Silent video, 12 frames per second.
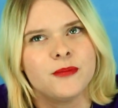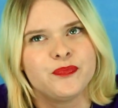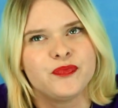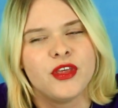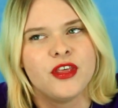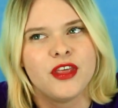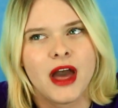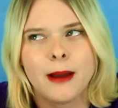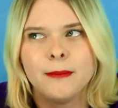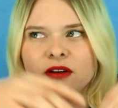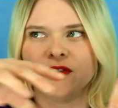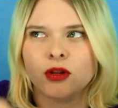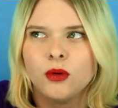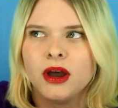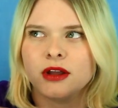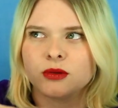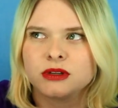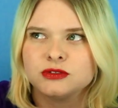that Buffalo Wild
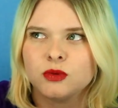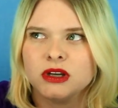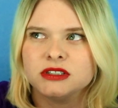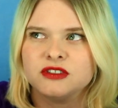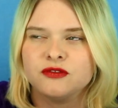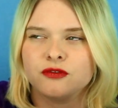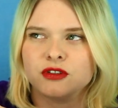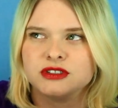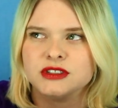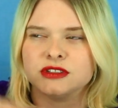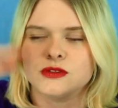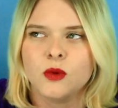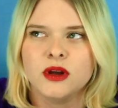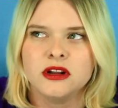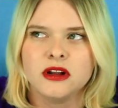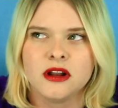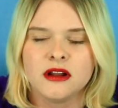Wings was versus the one in